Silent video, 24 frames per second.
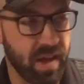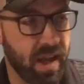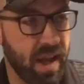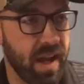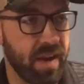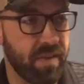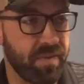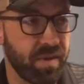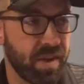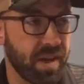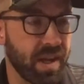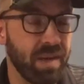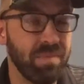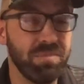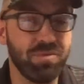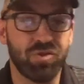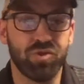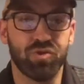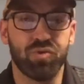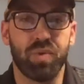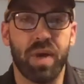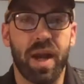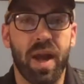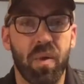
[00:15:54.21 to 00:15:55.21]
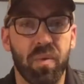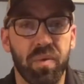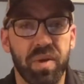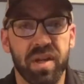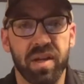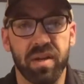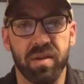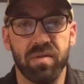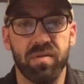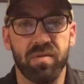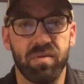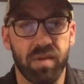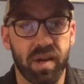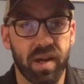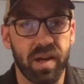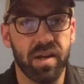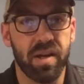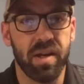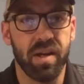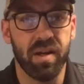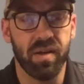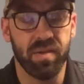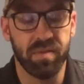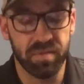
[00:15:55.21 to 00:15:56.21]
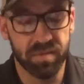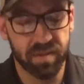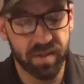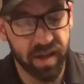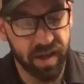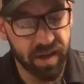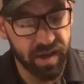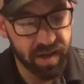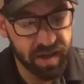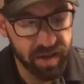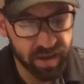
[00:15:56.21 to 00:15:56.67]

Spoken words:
hey, Frank, I'm drowning right now, okay?